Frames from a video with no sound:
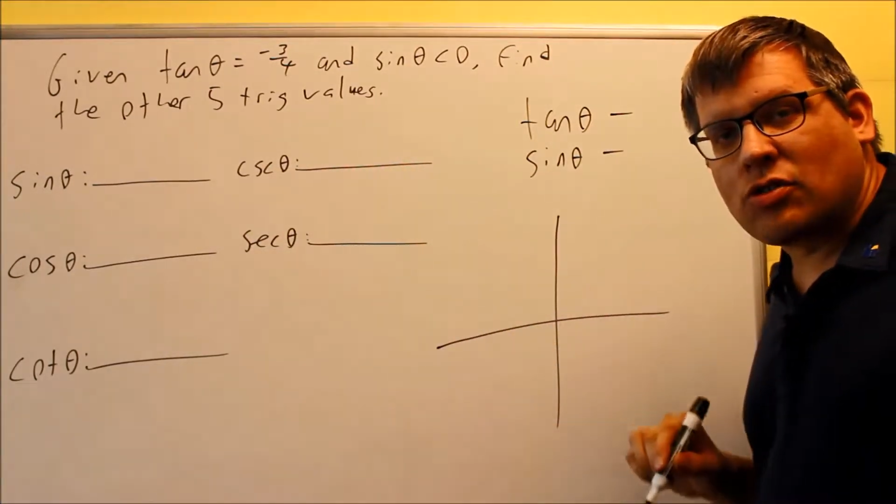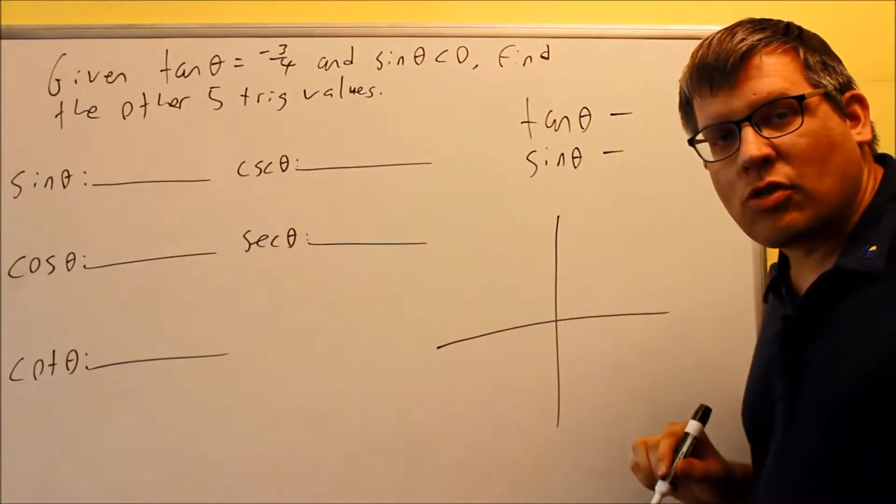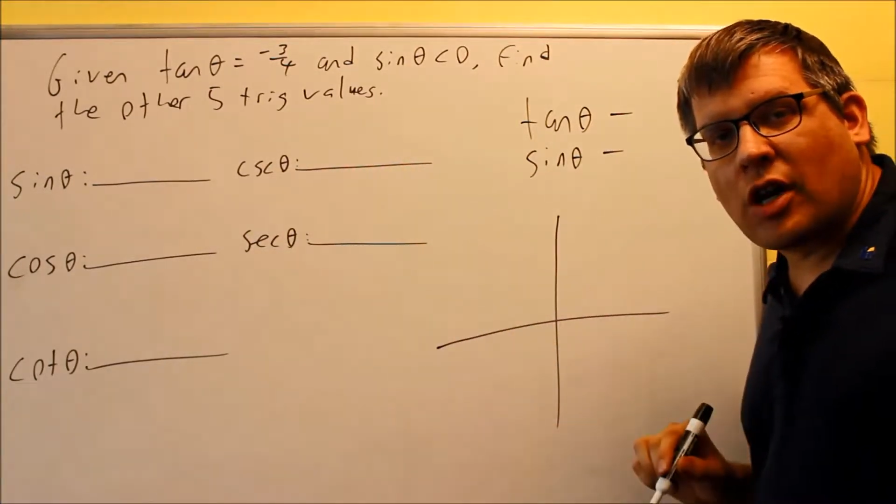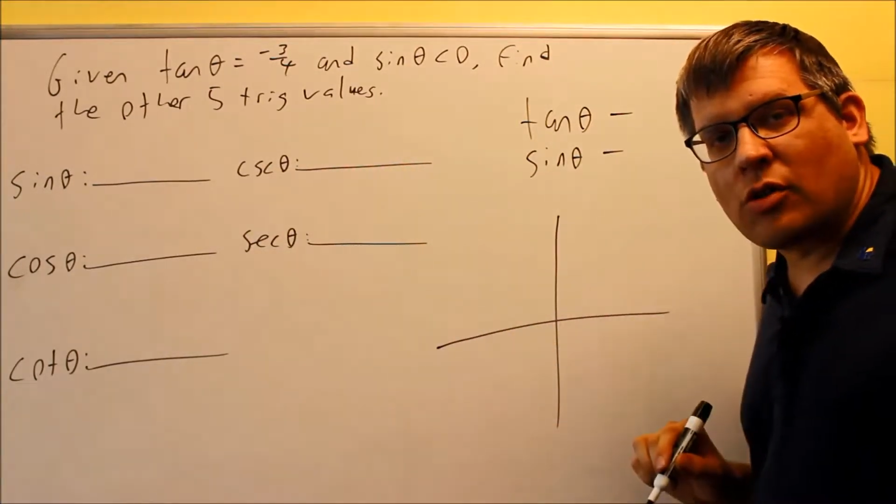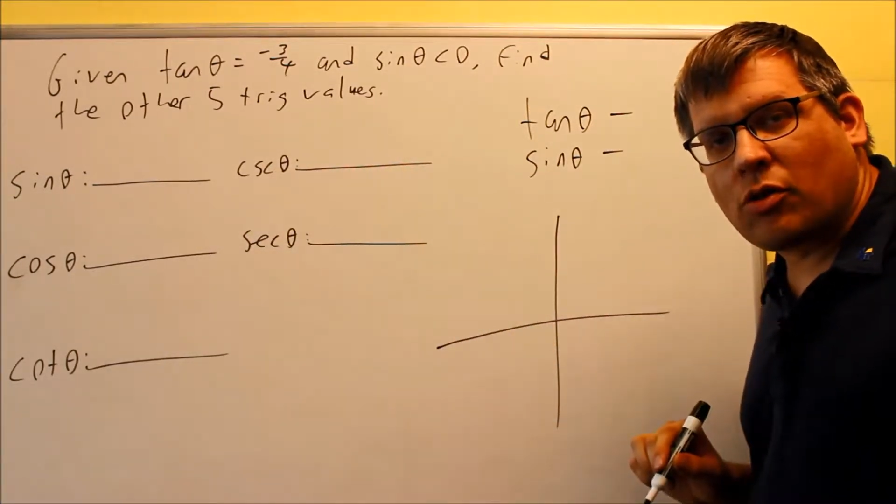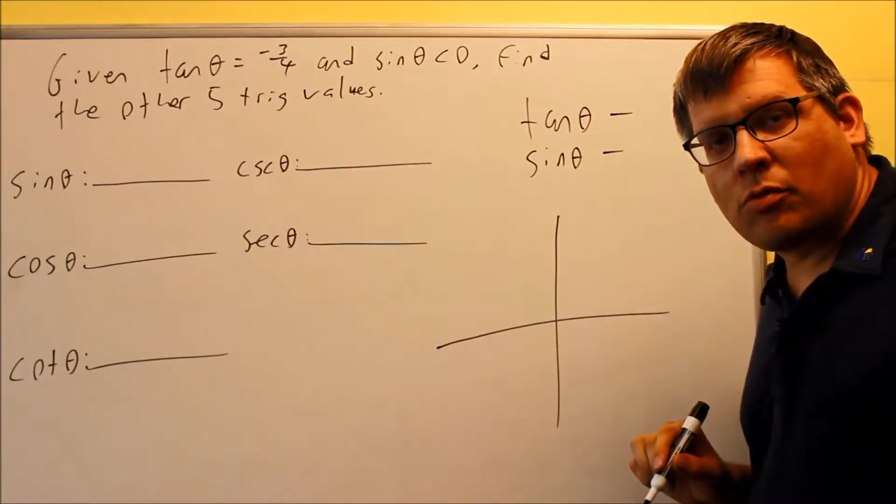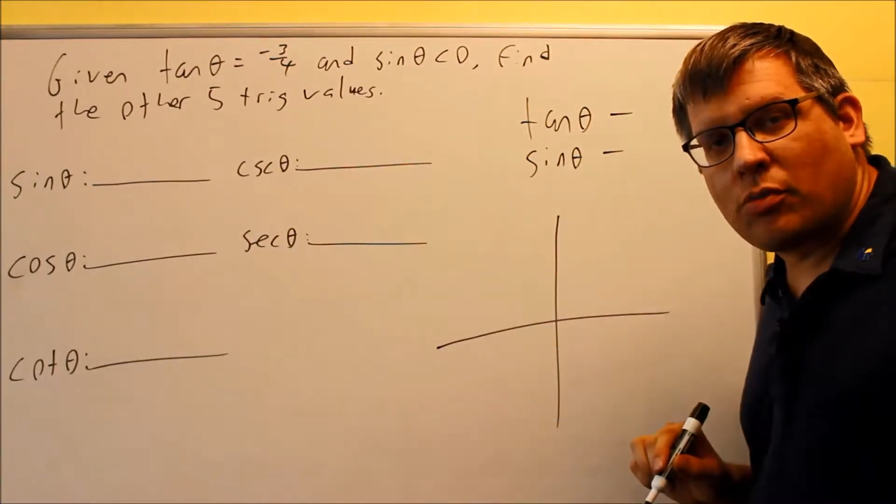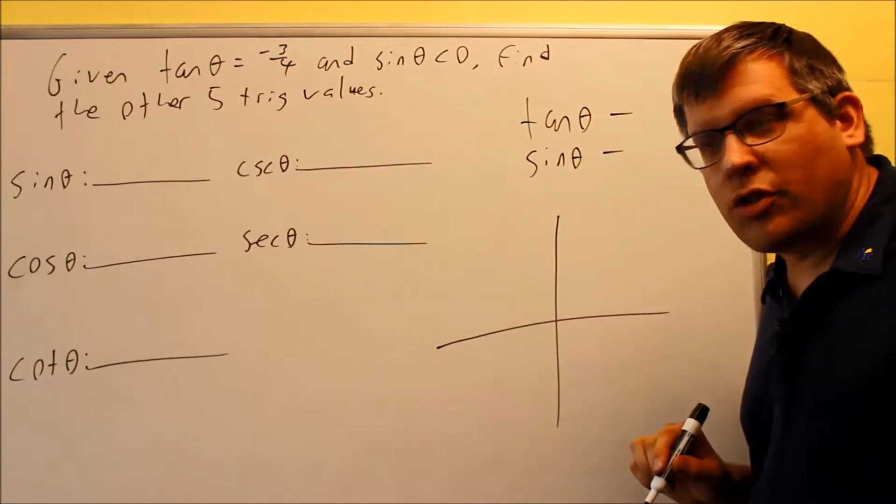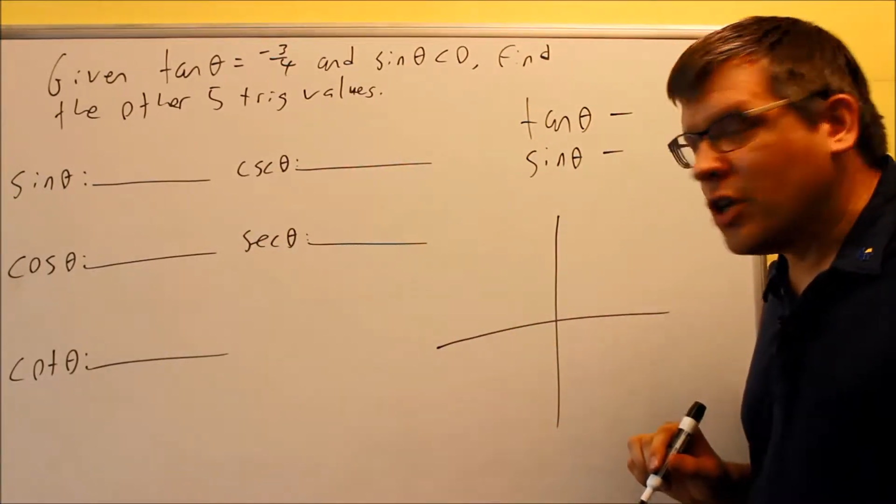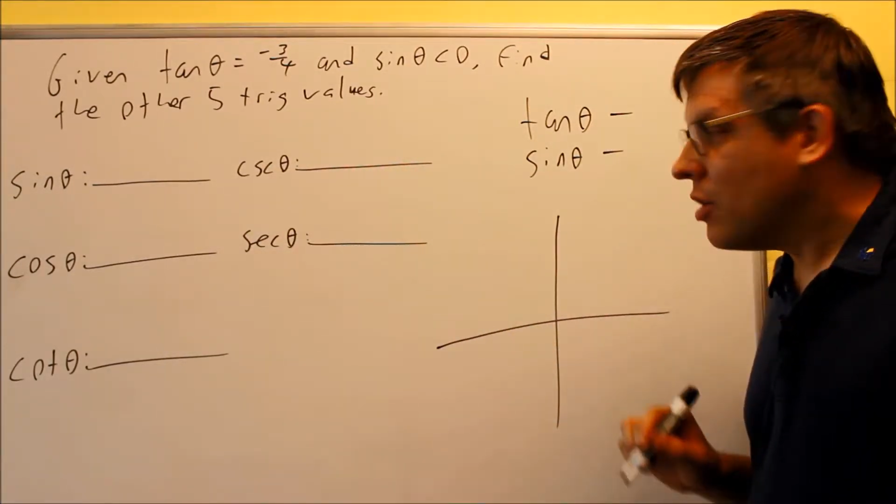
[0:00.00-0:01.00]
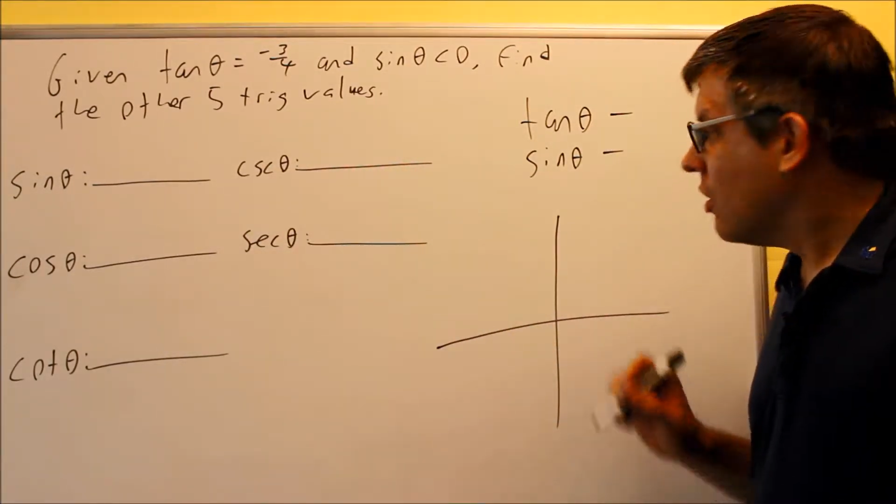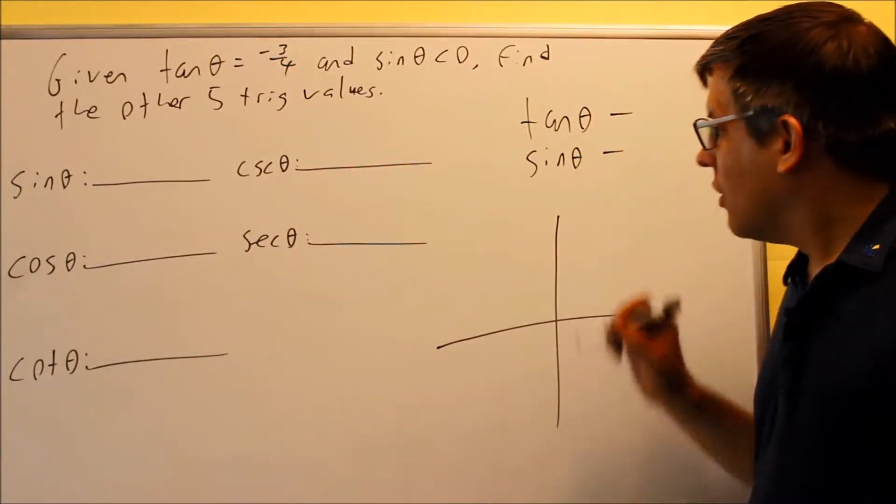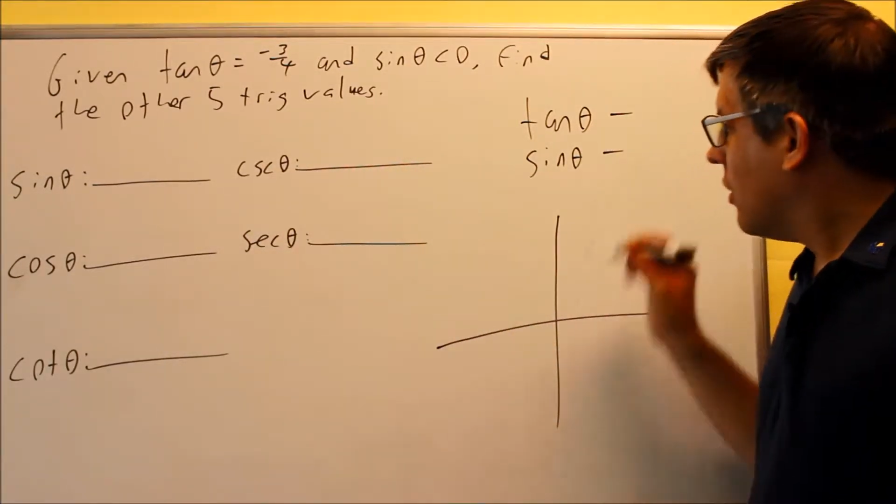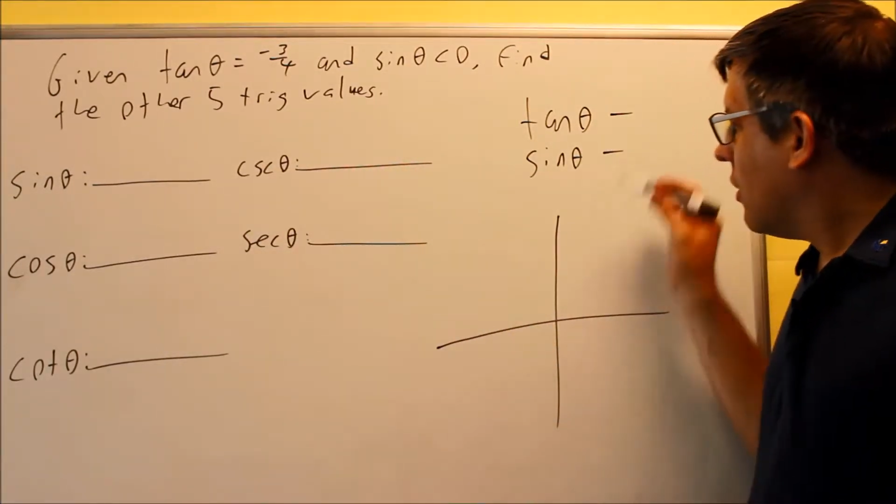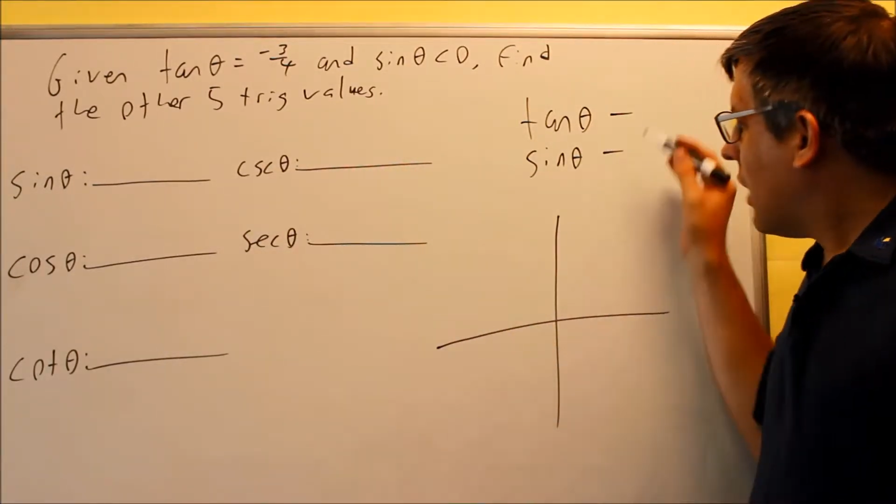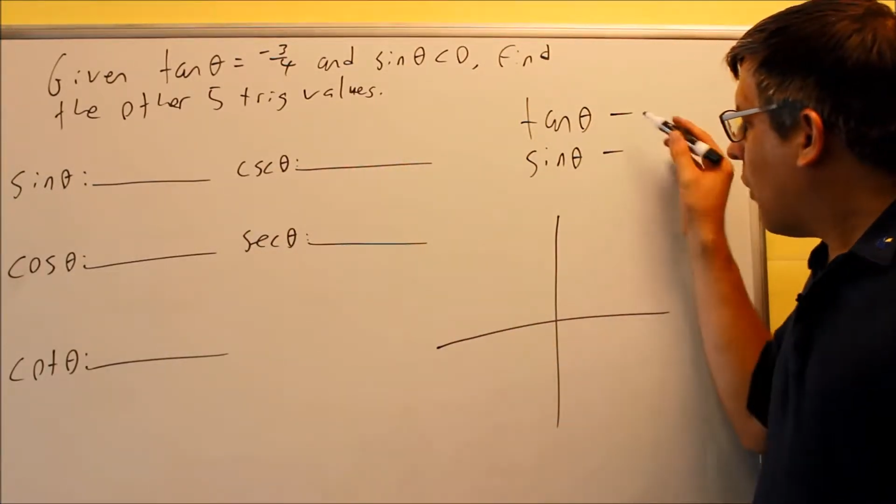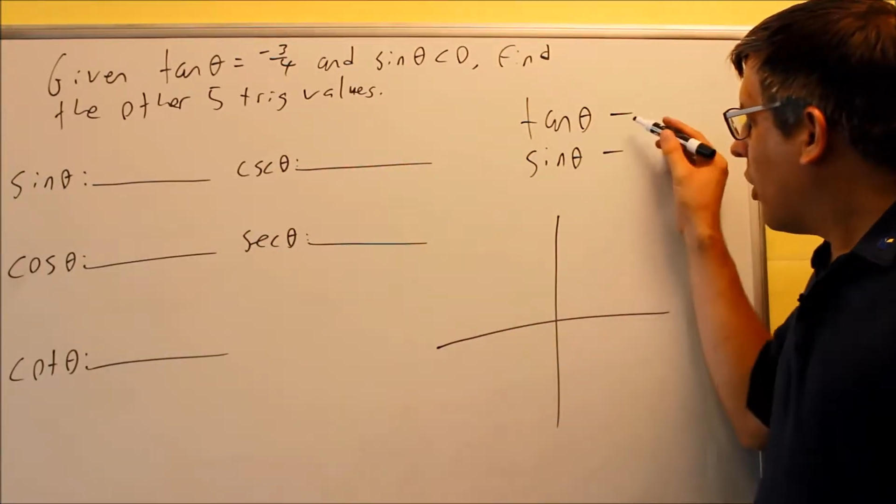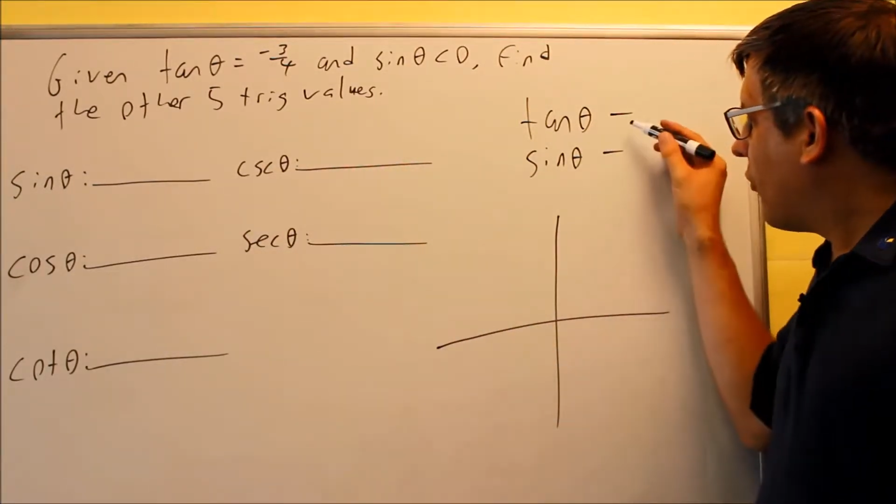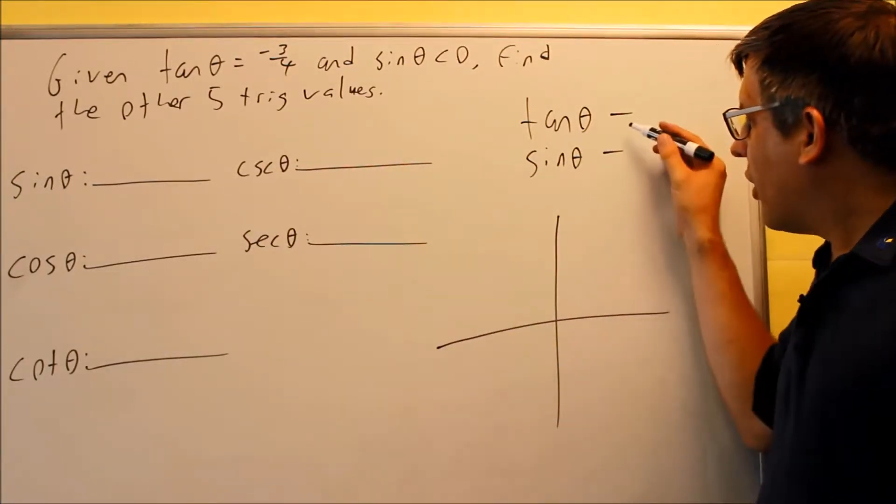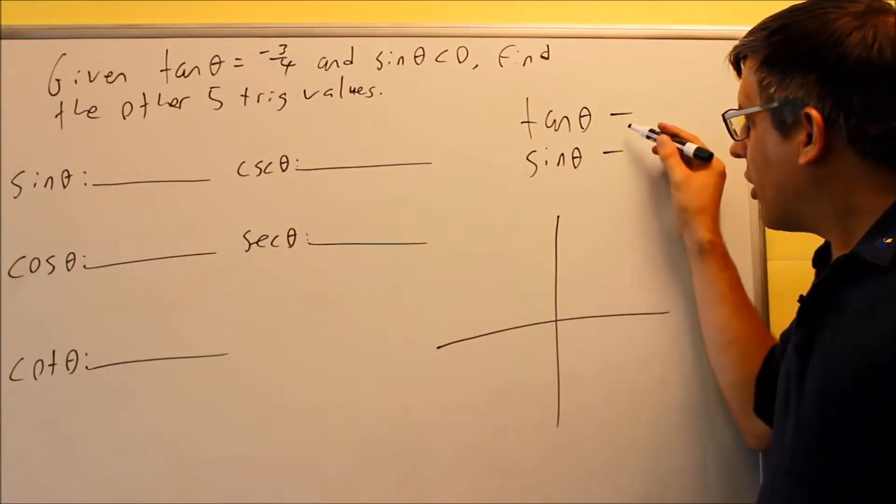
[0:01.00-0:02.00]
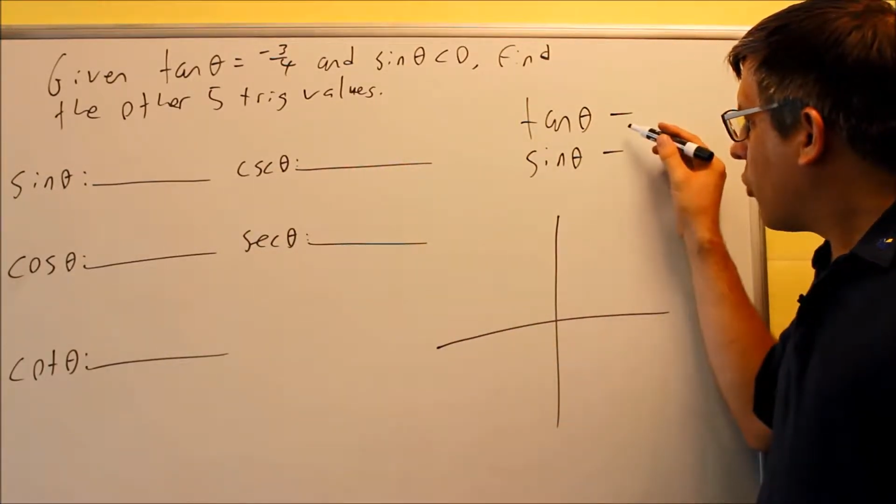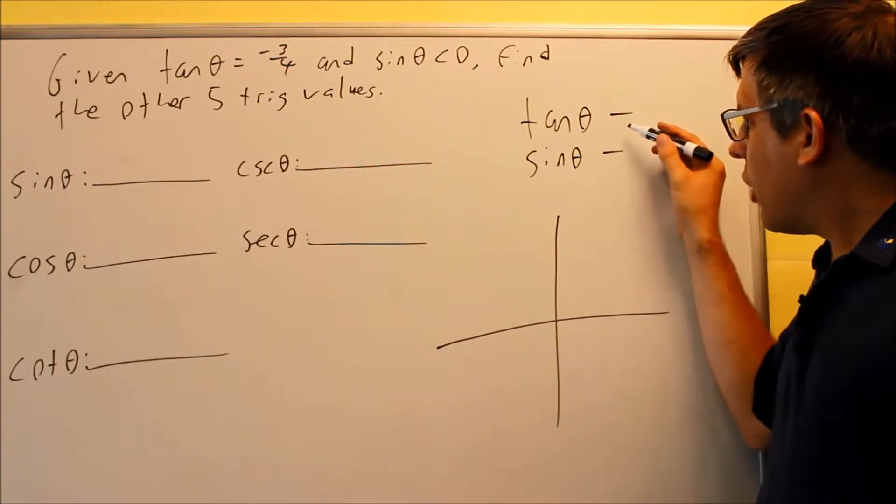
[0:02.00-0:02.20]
triangle complete. I want to find the